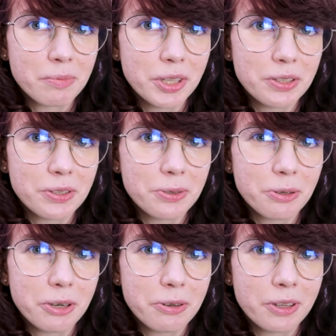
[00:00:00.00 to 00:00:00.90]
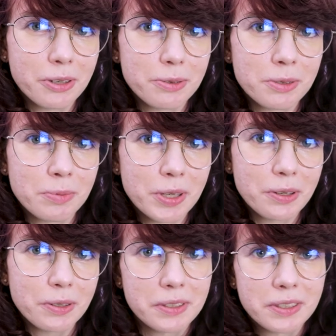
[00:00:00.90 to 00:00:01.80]
But the door are closed
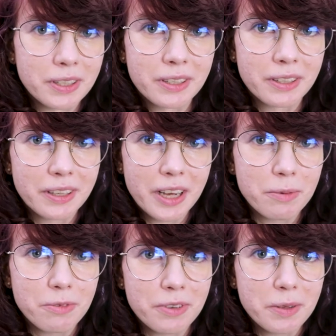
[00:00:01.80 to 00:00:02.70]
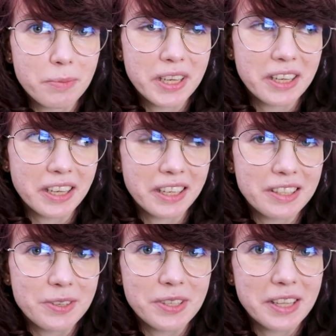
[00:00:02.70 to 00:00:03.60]
because I'm filming
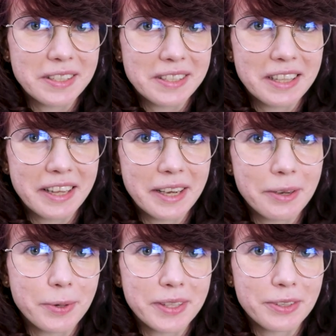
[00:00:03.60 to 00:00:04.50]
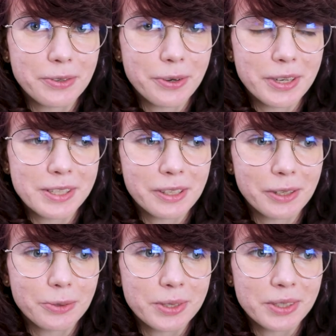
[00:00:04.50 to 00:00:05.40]
and she doesn't like when the door is
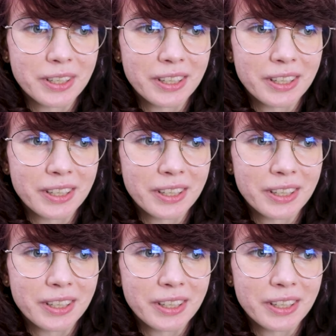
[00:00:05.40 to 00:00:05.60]
closed.